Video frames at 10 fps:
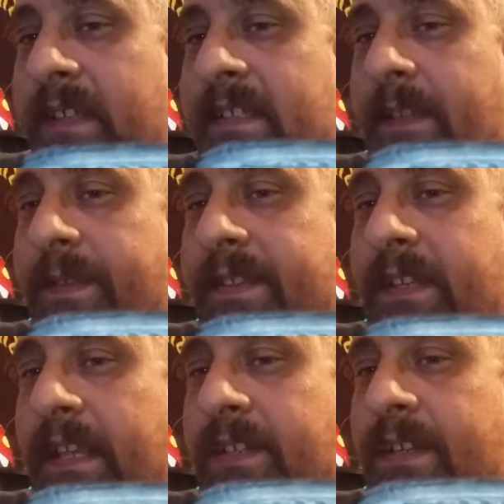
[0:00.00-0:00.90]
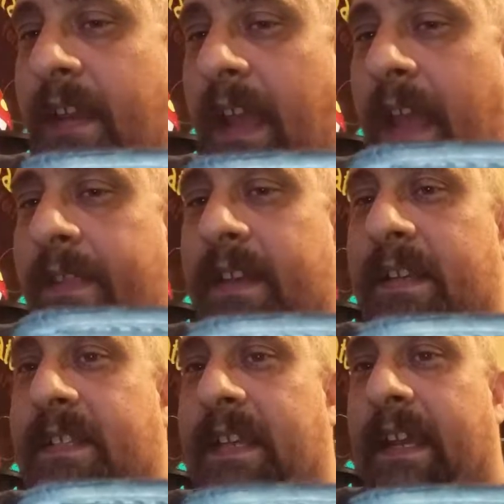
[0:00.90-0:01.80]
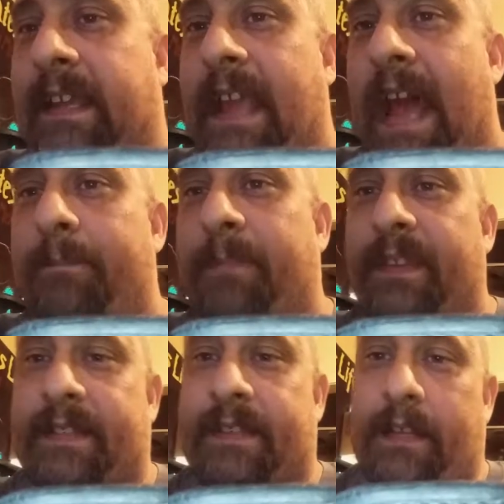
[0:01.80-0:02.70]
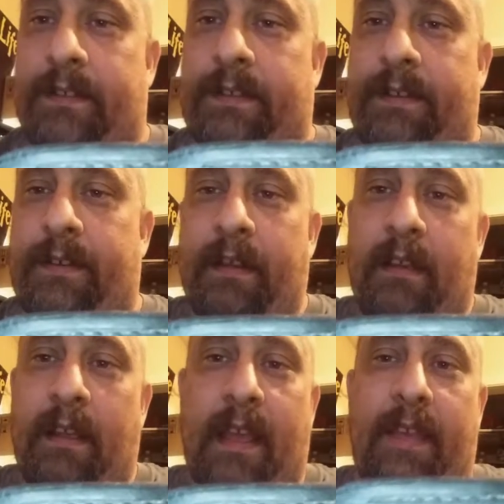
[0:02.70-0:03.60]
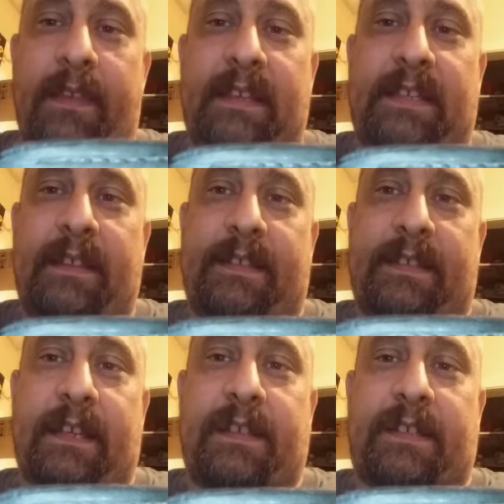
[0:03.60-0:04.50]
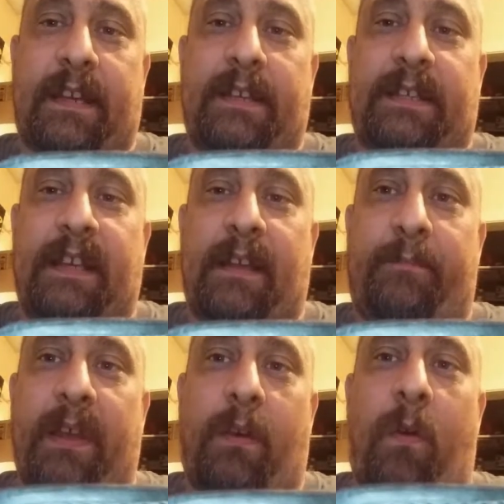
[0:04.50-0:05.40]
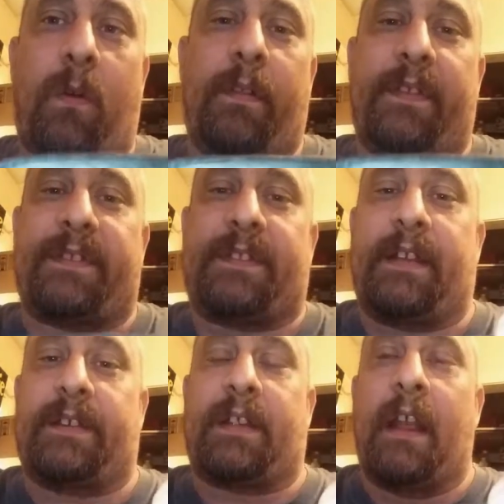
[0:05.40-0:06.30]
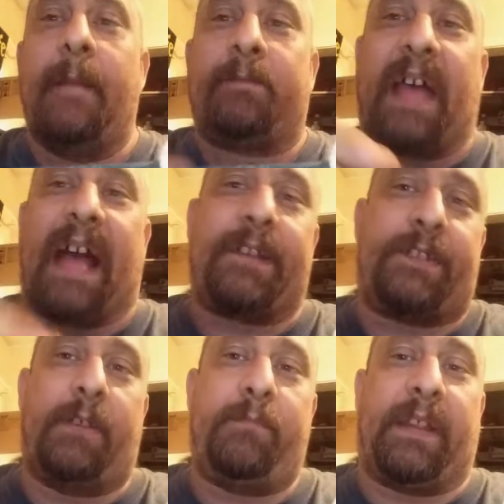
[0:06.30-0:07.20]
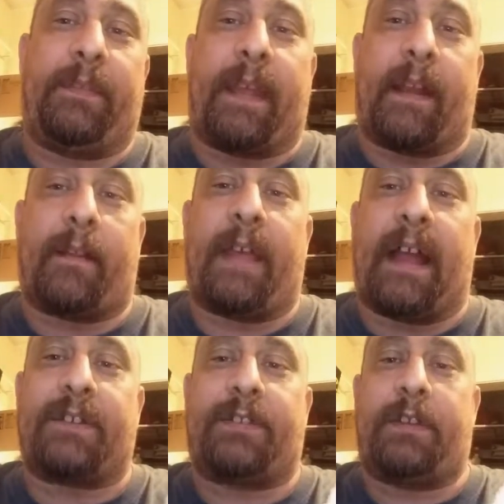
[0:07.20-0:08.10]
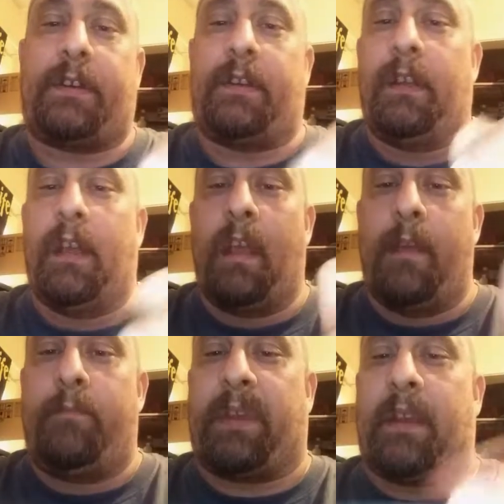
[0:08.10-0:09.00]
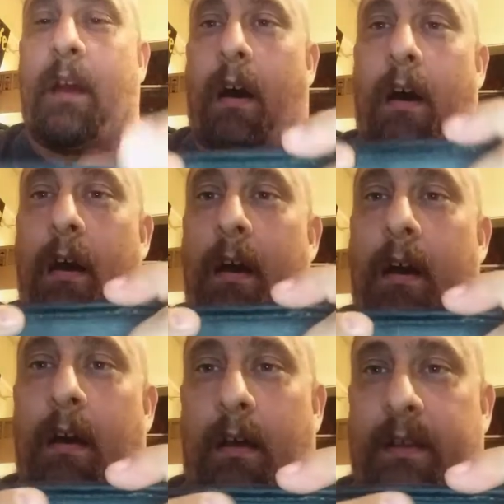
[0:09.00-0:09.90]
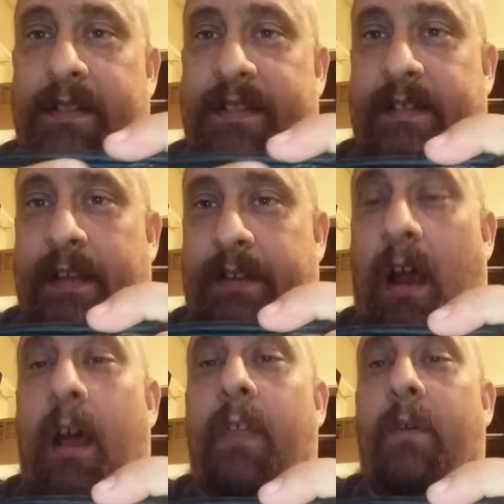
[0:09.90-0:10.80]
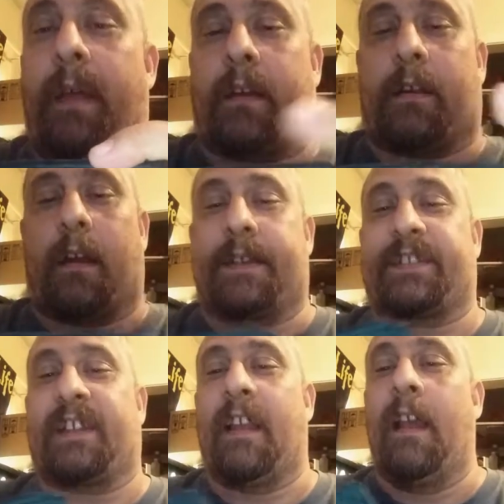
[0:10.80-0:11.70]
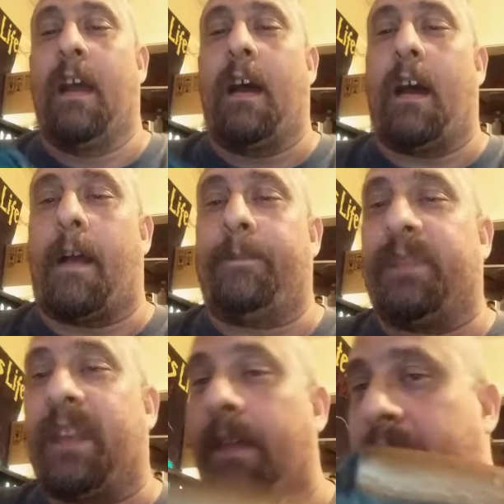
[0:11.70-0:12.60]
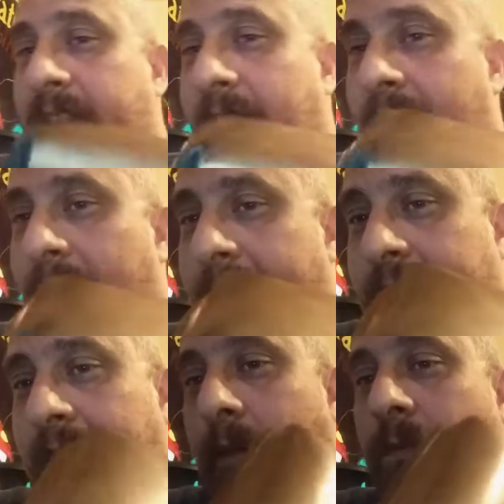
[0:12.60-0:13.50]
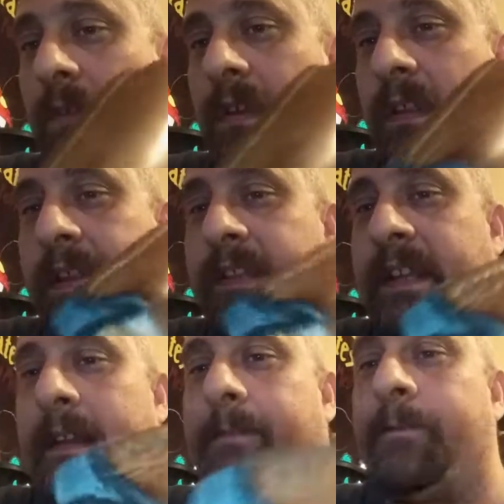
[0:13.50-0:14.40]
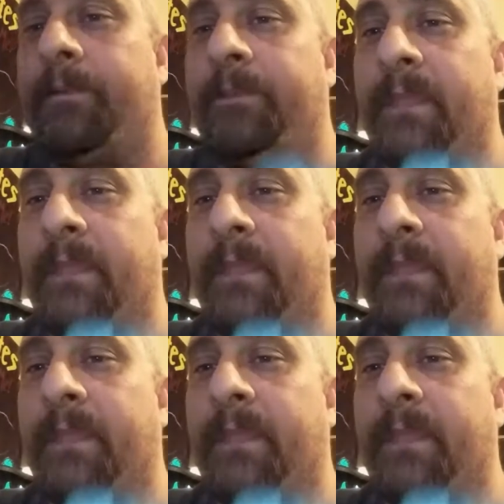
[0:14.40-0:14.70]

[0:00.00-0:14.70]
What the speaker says: you see the stitch and then you see a gap in the stitch. And then you see the stitch and you see a big hole in the stitch. That shouldn't be there. That should be all stitch all the way across. The other thing I like that I really did